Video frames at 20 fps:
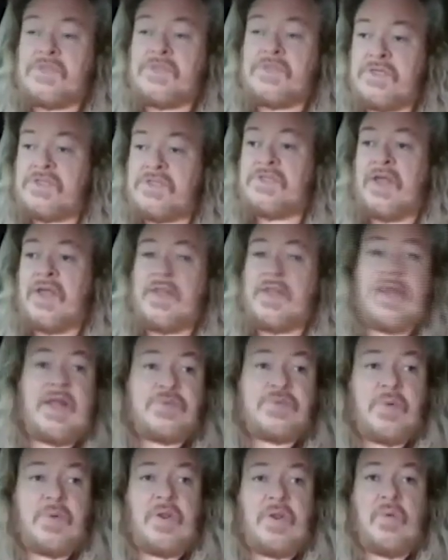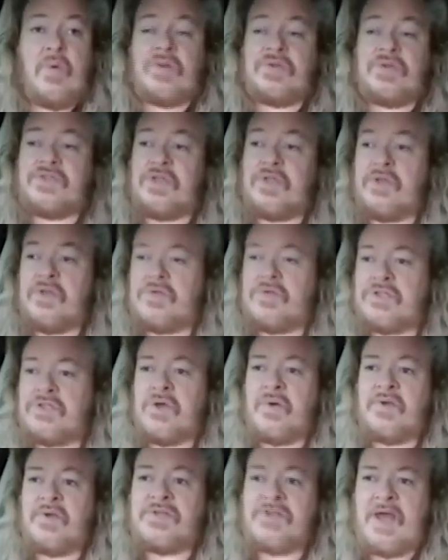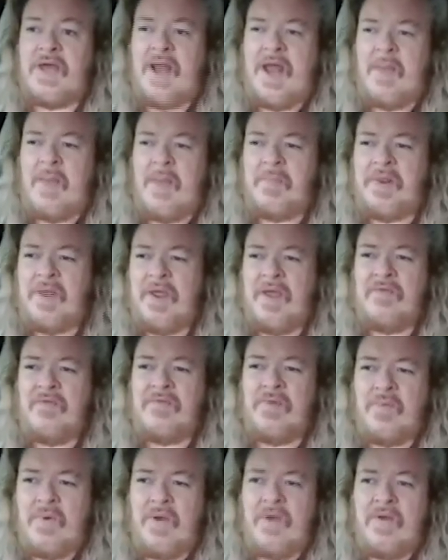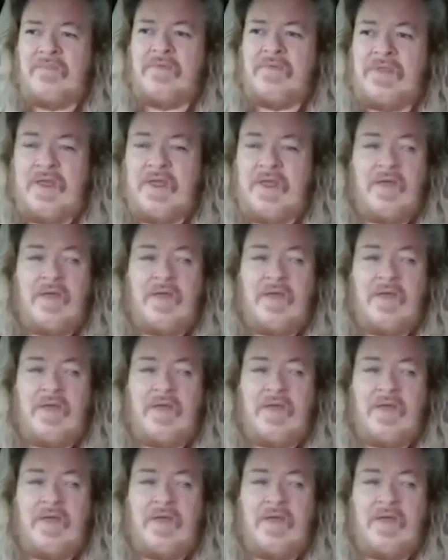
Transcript: said that's what He wants to do. So is that happening everywhere, every day?